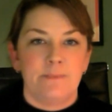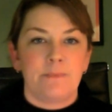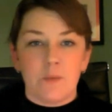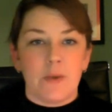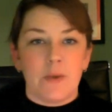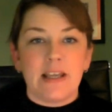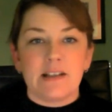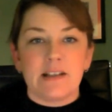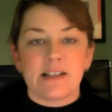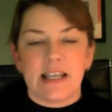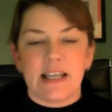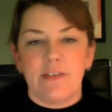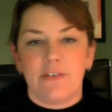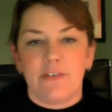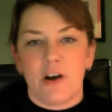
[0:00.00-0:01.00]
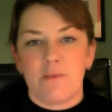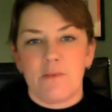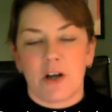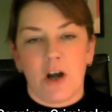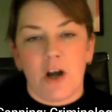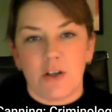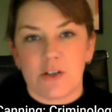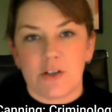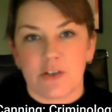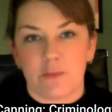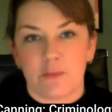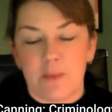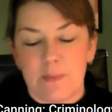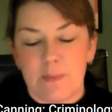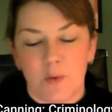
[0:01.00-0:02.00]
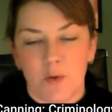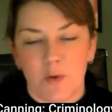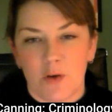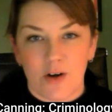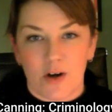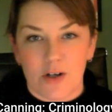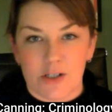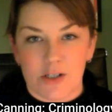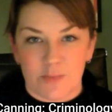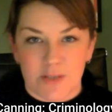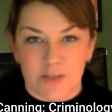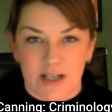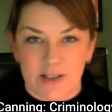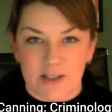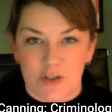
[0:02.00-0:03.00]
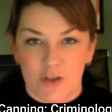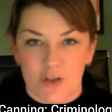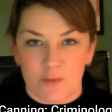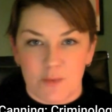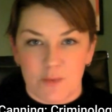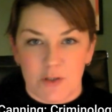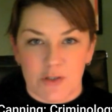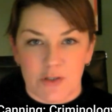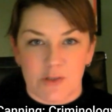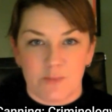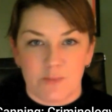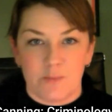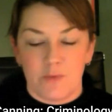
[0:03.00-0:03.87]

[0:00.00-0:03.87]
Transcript: we can see from accounts of people who are subjected to abuses